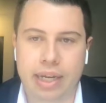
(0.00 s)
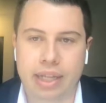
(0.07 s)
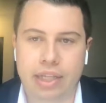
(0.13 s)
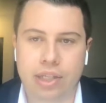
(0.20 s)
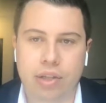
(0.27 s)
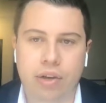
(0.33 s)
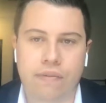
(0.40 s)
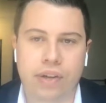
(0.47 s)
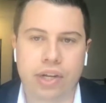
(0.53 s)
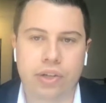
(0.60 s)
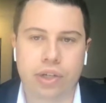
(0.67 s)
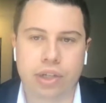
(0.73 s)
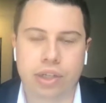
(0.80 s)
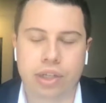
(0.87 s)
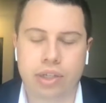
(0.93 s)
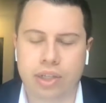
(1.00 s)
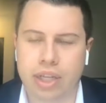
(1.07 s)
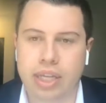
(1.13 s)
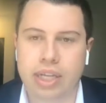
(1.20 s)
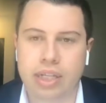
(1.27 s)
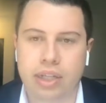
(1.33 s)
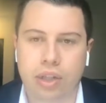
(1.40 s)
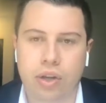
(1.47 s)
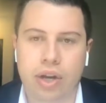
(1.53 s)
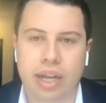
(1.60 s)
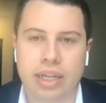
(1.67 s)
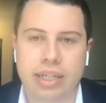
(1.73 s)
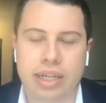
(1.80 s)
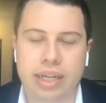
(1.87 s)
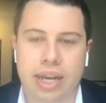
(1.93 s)
There's a lot of interest because I think it's a lot
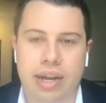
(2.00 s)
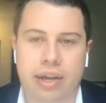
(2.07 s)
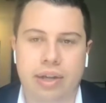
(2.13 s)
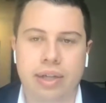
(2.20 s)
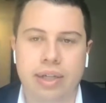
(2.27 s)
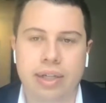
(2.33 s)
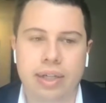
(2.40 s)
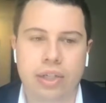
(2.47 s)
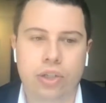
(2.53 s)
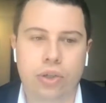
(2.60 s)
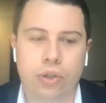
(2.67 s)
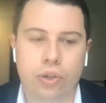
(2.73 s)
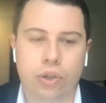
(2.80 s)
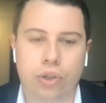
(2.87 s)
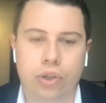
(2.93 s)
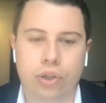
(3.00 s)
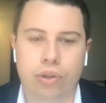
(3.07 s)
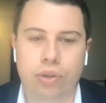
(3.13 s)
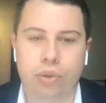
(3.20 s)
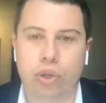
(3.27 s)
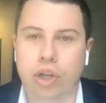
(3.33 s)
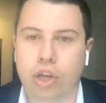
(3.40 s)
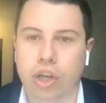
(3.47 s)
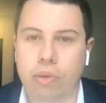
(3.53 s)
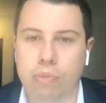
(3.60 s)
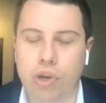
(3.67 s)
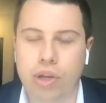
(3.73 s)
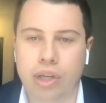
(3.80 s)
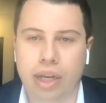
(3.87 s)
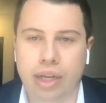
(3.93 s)
easier now to look at
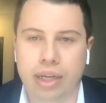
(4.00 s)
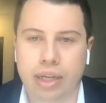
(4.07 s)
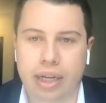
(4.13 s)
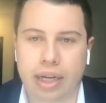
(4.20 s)
commuting,